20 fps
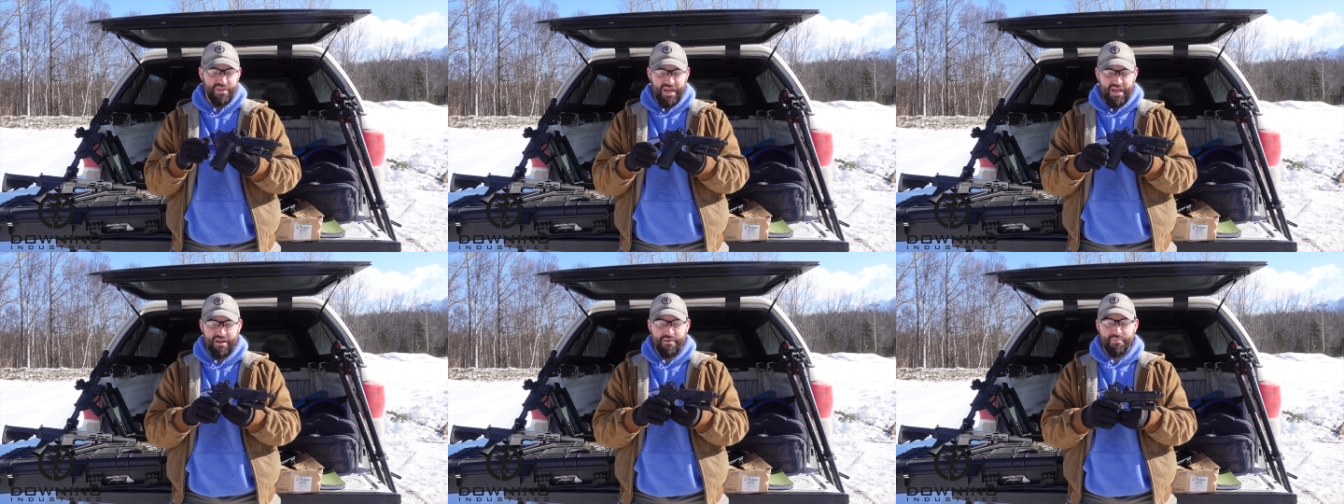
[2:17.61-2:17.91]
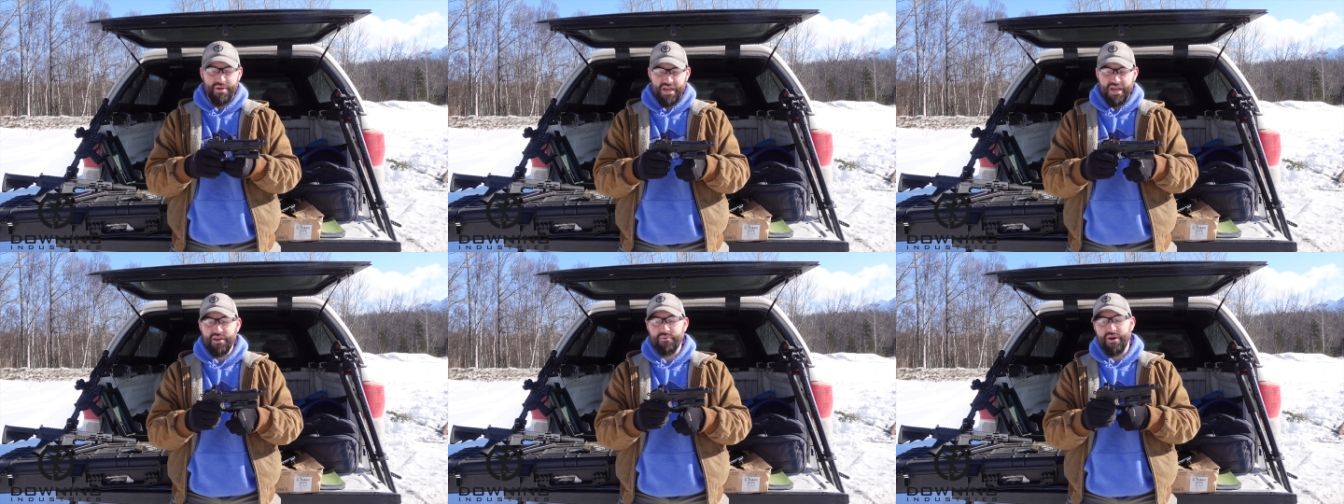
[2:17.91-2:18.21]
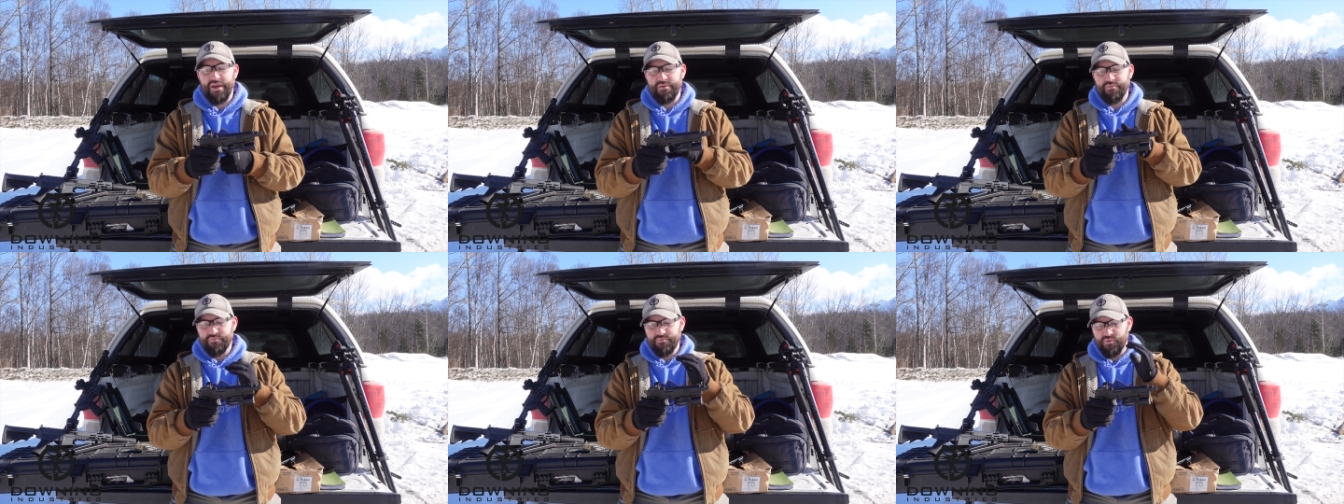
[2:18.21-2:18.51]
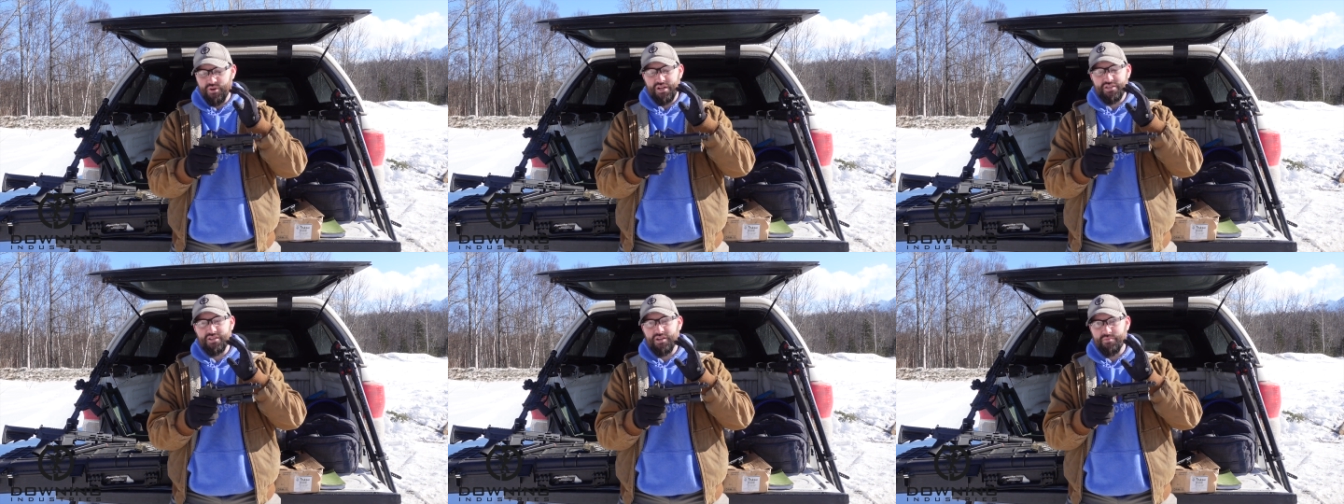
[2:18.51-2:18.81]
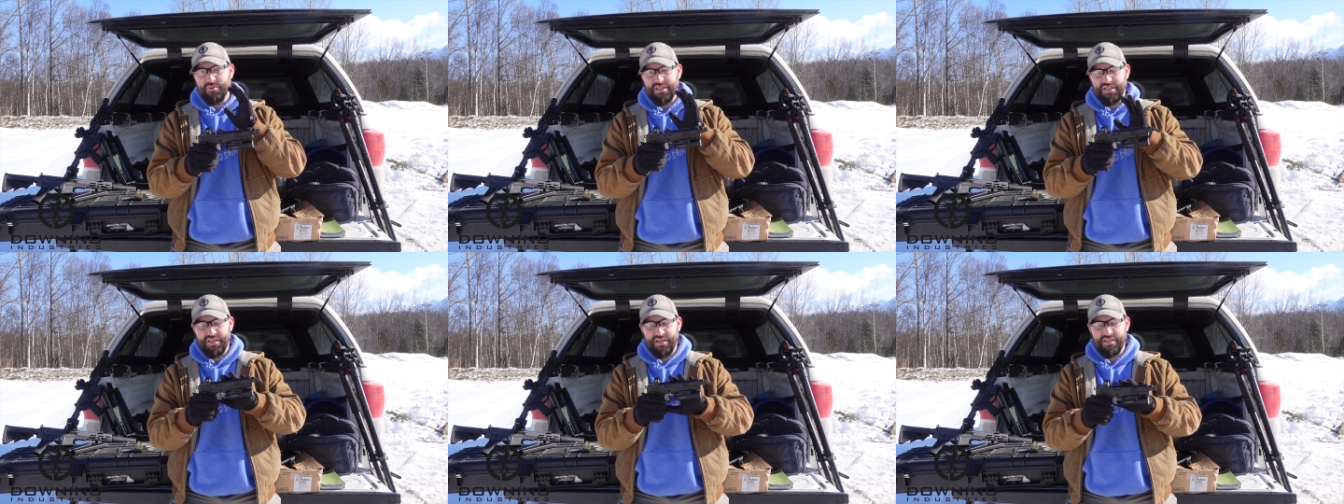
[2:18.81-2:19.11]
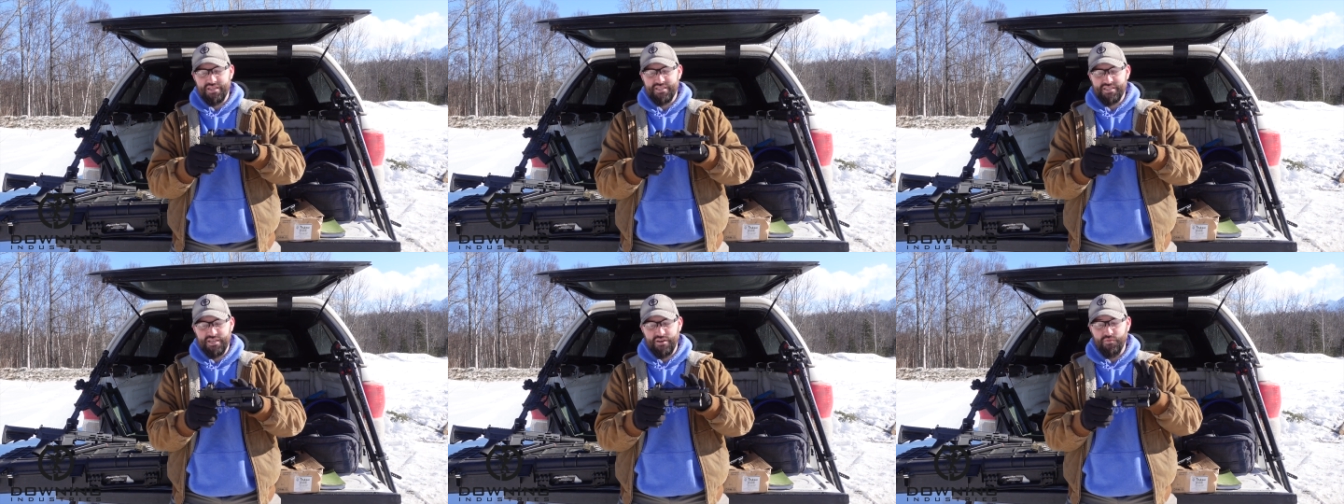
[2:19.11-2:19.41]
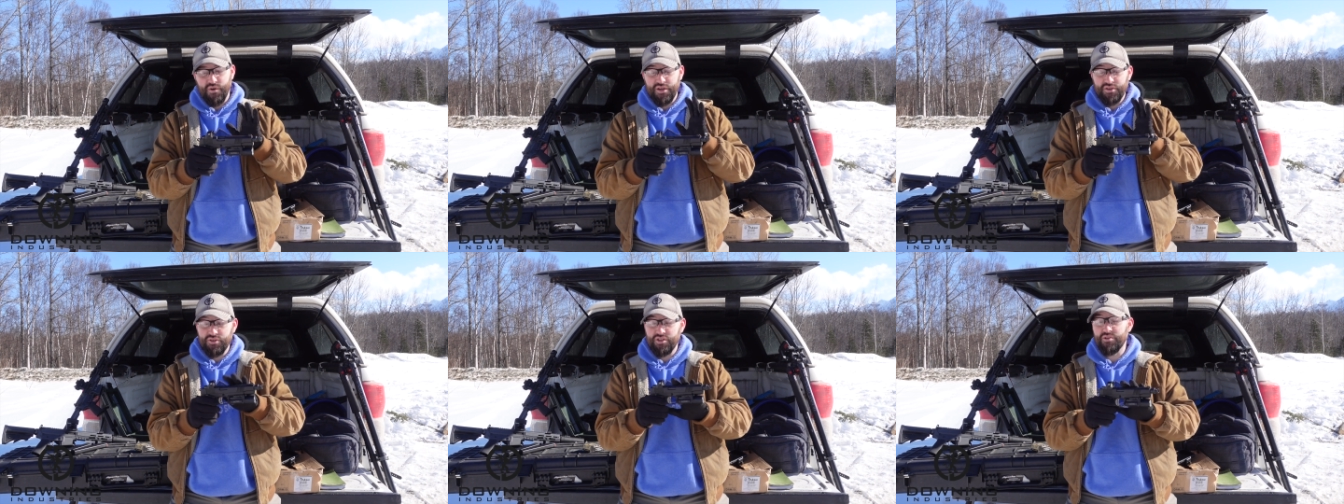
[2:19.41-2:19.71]
Uh, but anyway, we're not talking about the gun itself.
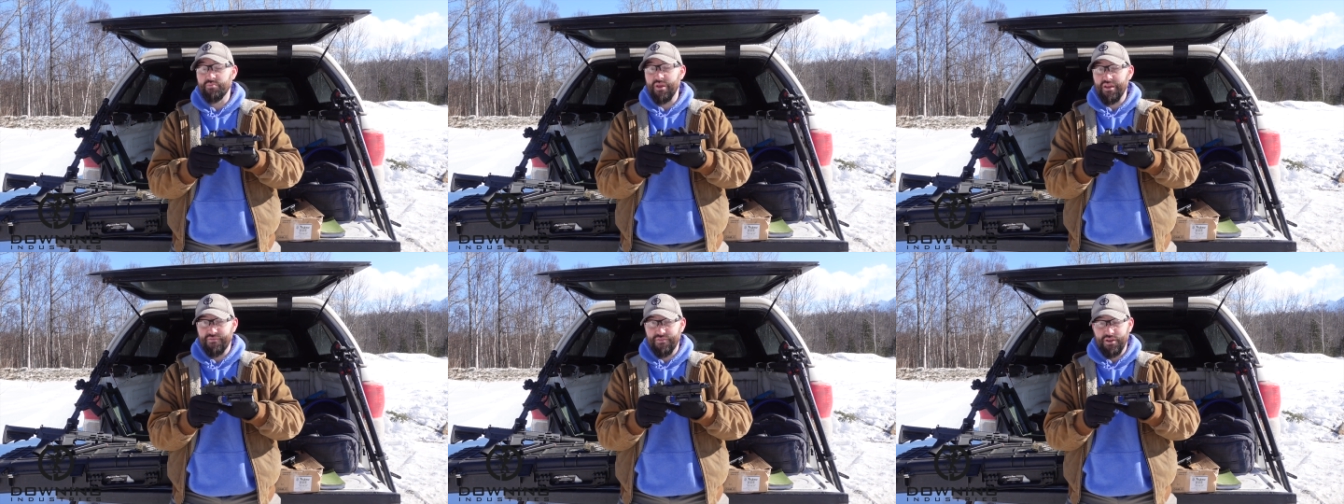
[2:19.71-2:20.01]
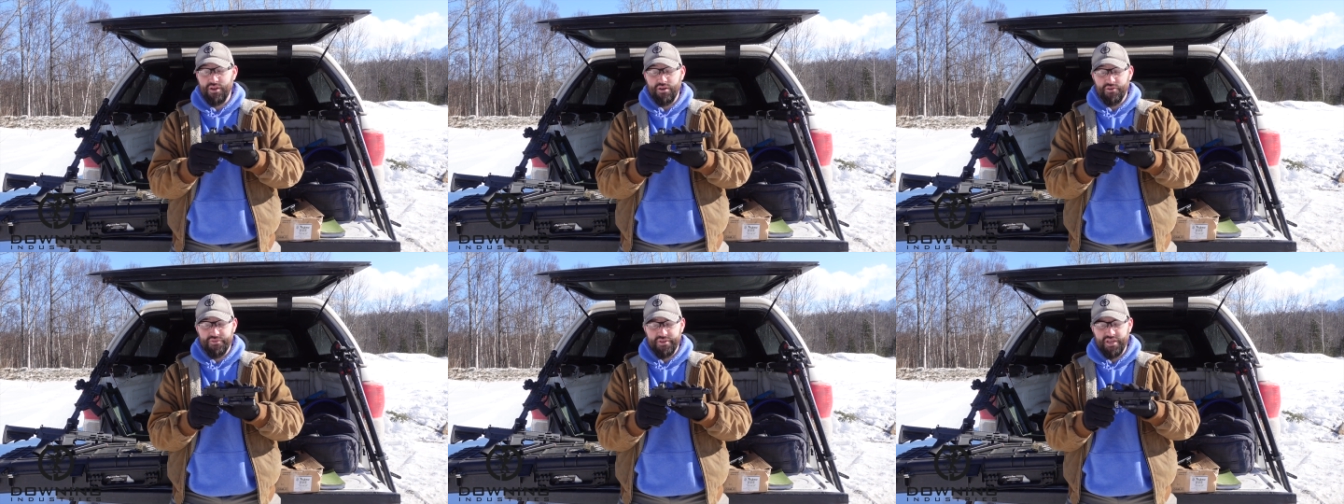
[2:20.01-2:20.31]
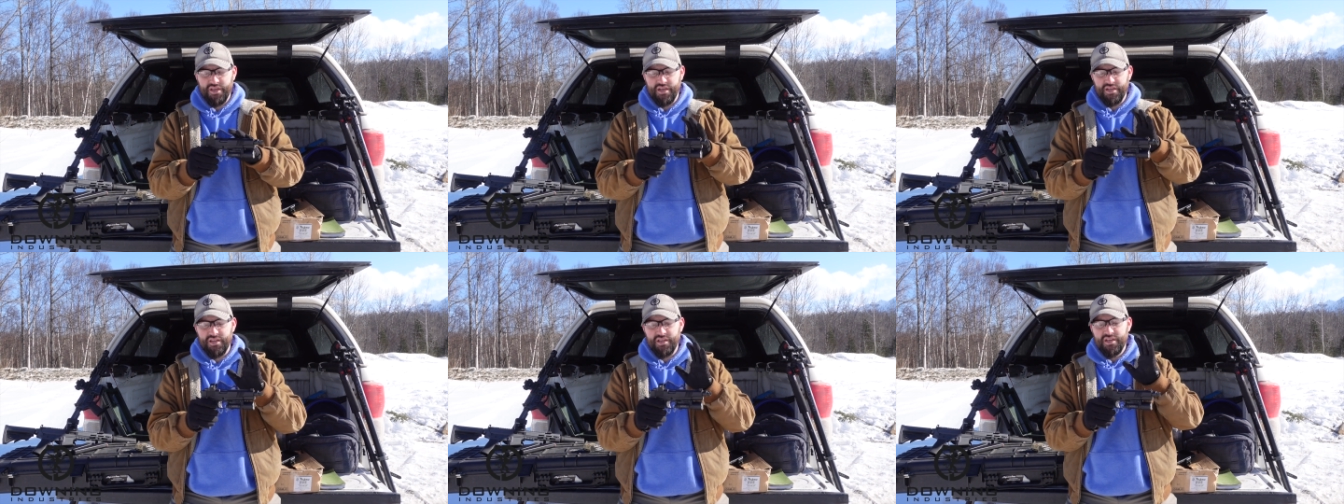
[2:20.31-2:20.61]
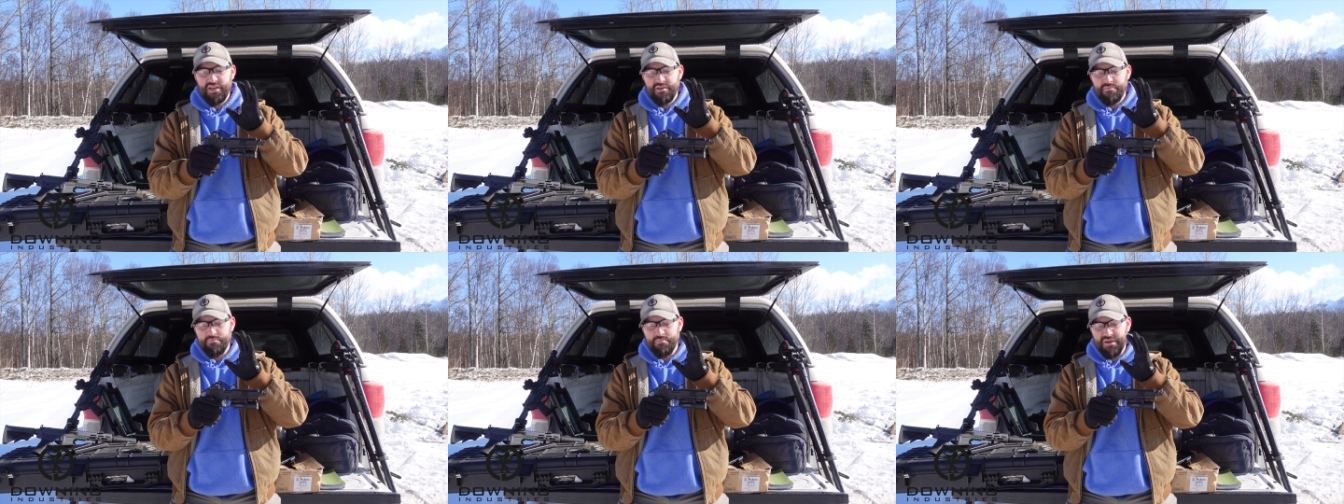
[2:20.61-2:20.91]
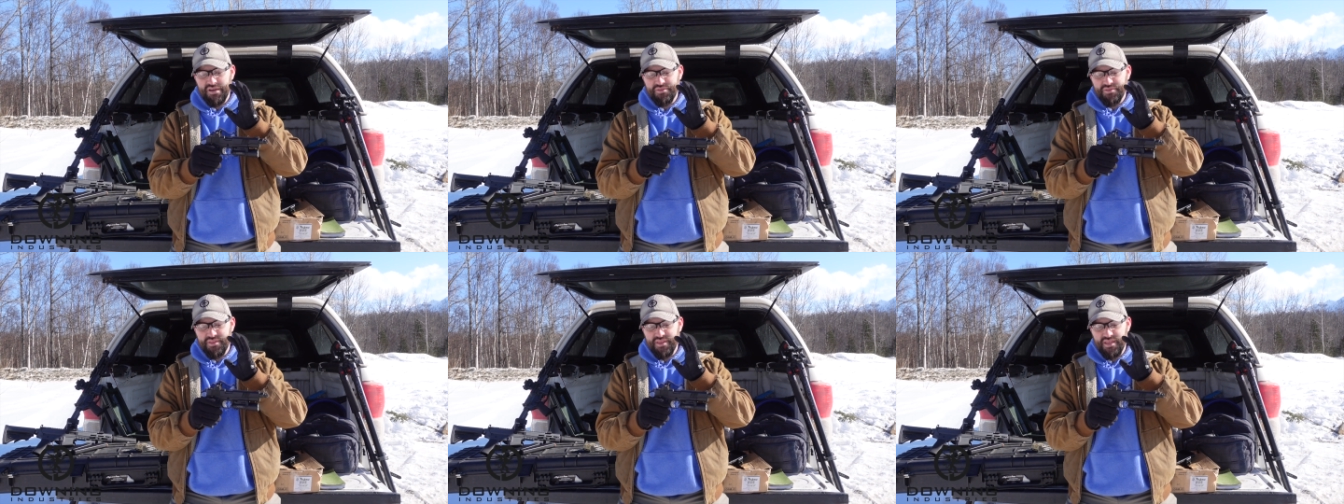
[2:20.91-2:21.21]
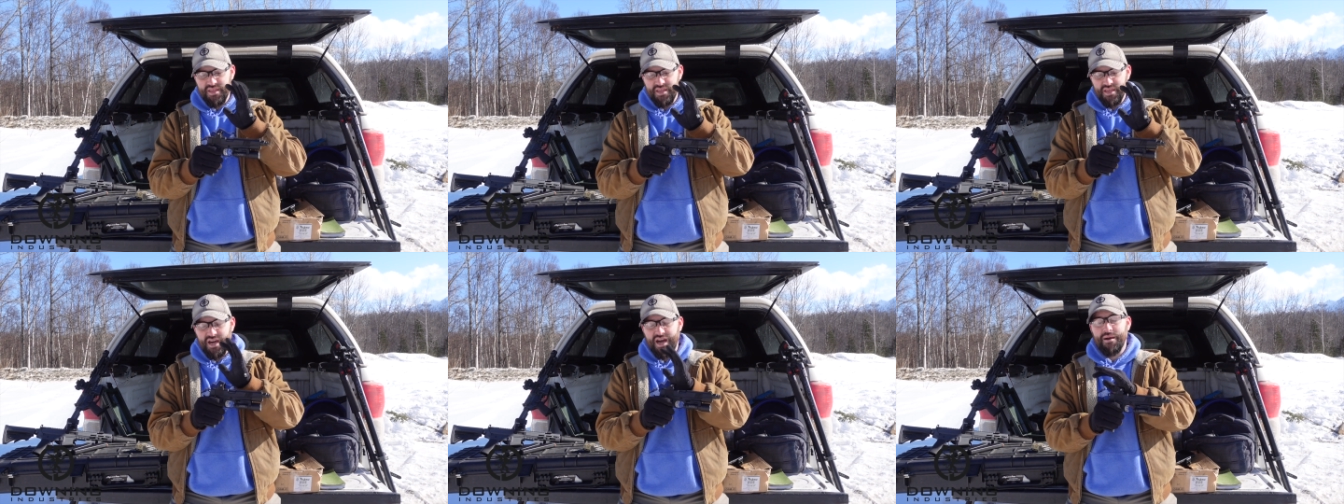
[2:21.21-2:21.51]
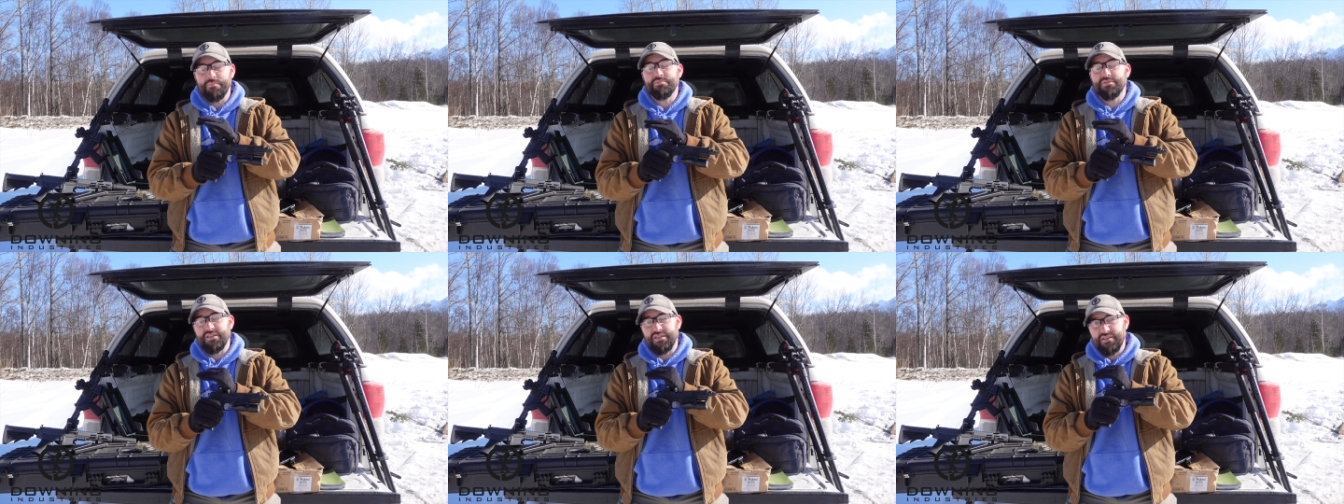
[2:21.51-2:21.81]
I do need to make a video on the gun, but the
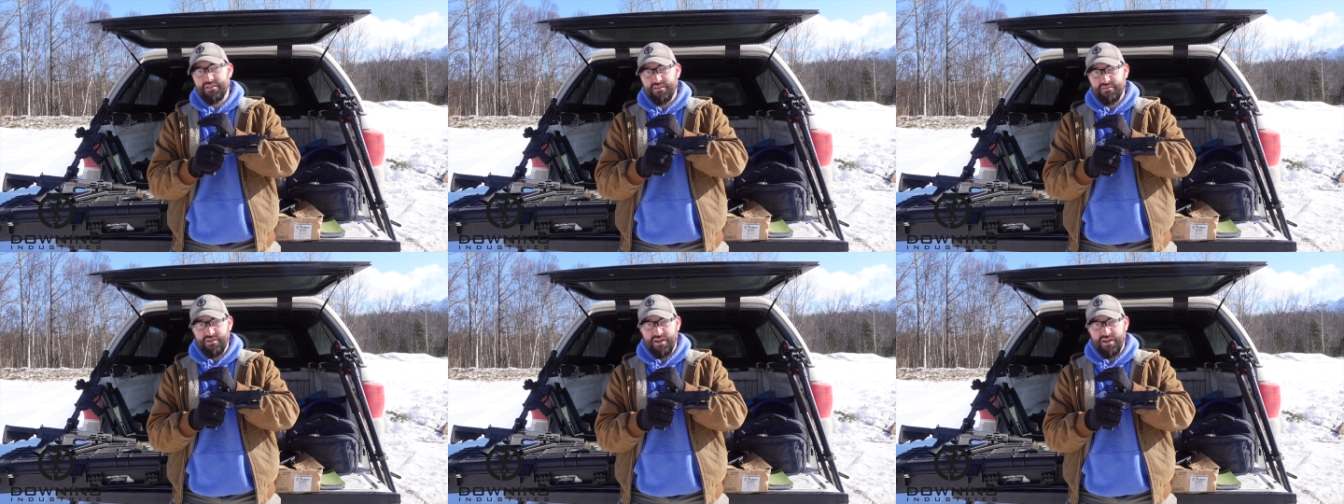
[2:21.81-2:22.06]
optic.